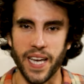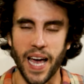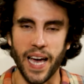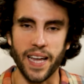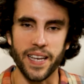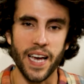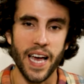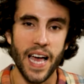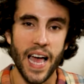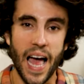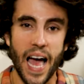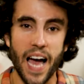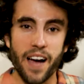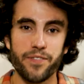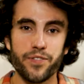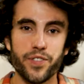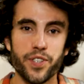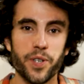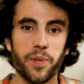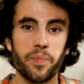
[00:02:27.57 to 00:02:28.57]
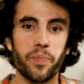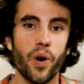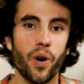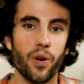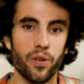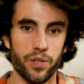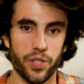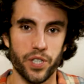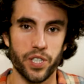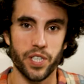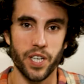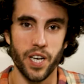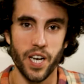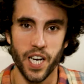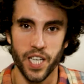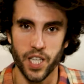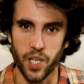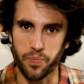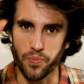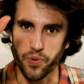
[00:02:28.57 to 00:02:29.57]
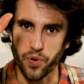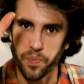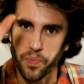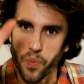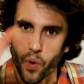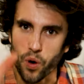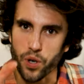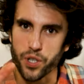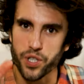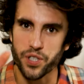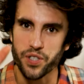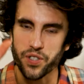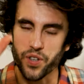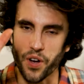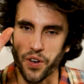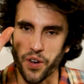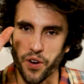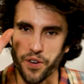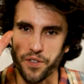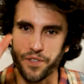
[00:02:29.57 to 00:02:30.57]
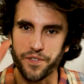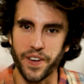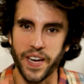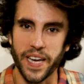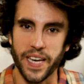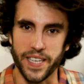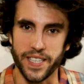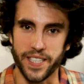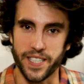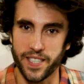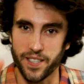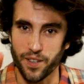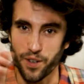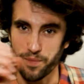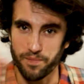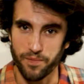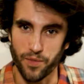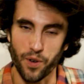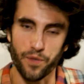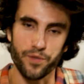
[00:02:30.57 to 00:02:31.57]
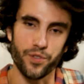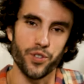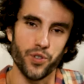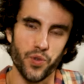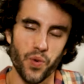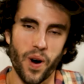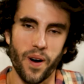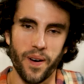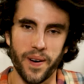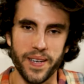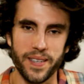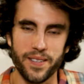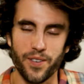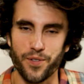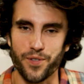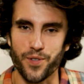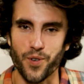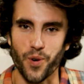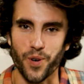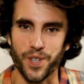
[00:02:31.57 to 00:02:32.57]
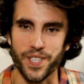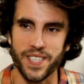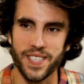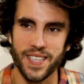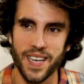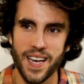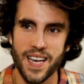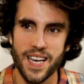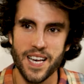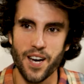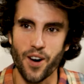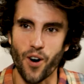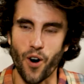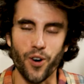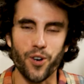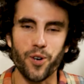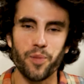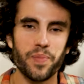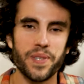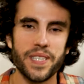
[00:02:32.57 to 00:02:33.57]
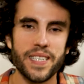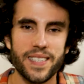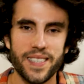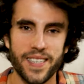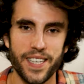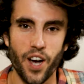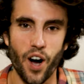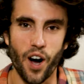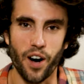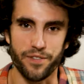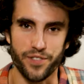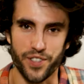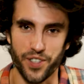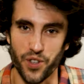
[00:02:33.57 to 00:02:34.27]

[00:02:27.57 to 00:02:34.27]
And after the pose, the proportions on her face, the drawing, of course, are completely off.